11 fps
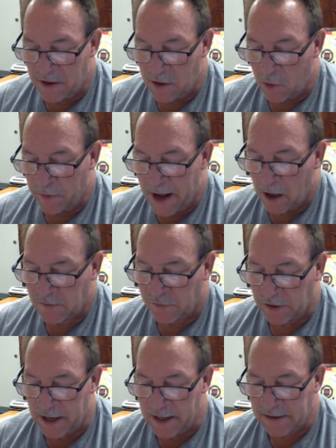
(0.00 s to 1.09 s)
an open house
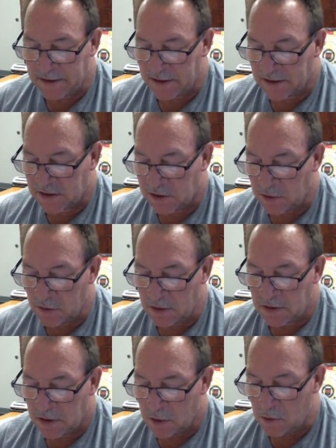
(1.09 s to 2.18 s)
for K-6
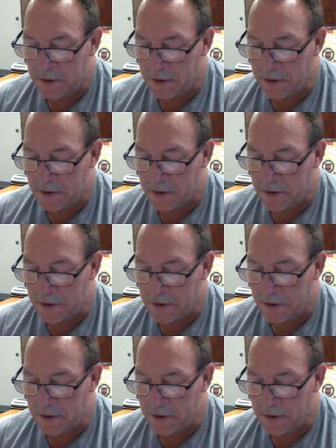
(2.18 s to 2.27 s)
students